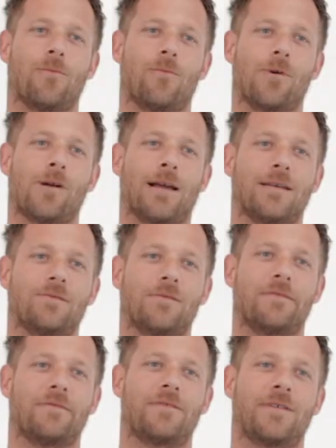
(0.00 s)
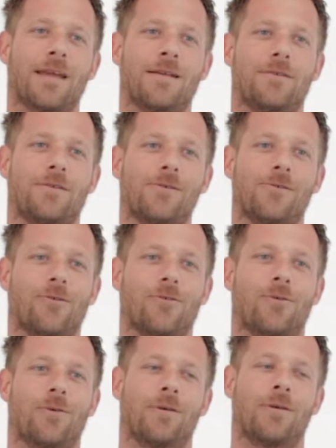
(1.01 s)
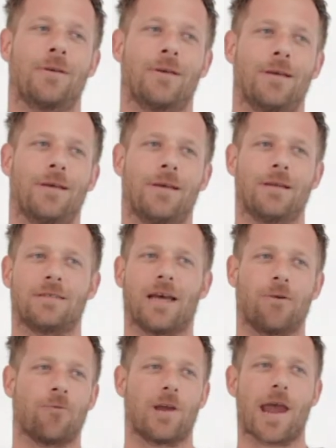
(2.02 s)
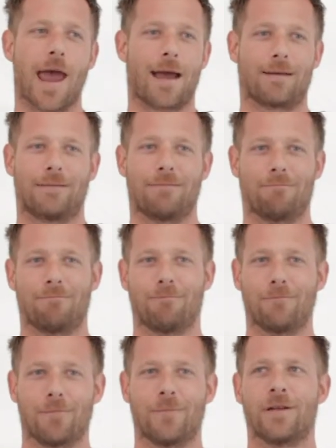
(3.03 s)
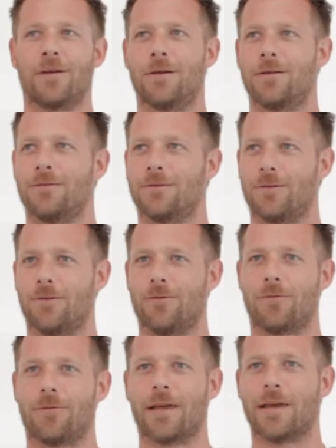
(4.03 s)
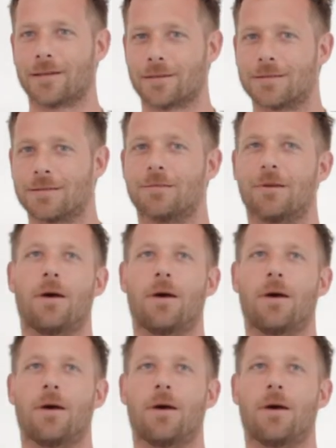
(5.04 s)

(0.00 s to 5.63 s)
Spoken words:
what I sort of tend to do is I react to things,